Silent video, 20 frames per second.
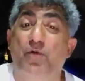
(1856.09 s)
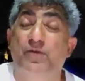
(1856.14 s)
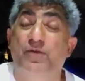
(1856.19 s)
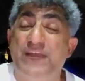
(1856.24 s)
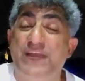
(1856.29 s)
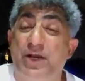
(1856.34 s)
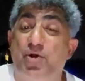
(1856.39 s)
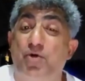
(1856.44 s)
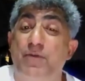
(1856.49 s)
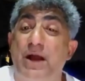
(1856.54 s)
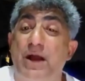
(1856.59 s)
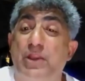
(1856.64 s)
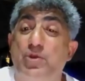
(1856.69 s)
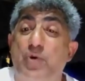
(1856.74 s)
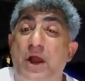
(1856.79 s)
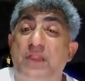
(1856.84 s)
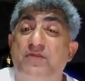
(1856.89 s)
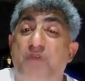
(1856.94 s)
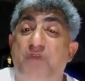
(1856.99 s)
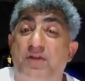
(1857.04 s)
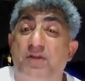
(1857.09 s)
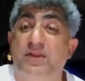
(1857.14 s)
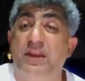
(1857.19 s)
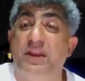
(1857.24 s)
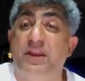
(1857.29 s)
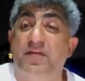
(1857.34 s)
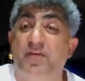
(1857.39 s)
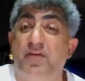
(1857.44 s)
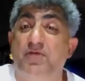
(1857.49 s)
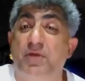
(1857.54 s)
Vijay Kumar, you asked what's the
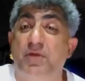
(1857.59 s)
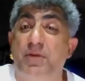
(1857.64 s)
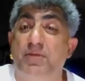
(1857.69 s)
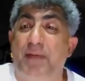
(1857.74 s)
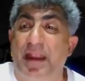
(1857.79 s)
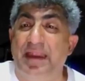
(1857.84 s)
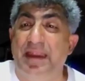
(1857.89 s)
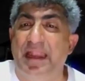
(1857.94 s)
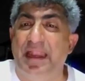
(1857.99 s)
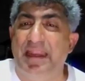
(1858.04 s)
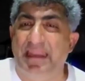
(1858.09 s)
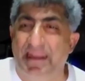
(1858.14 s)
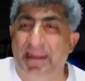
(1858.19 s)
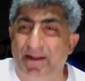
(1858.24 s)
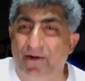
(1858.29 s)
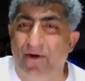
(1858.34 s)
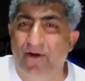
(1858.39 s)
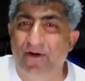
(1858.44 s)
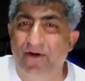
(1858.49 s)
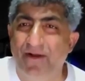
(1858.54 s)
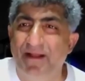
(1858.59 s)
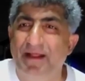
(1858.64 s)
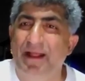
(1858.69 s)
difference between mind and ego.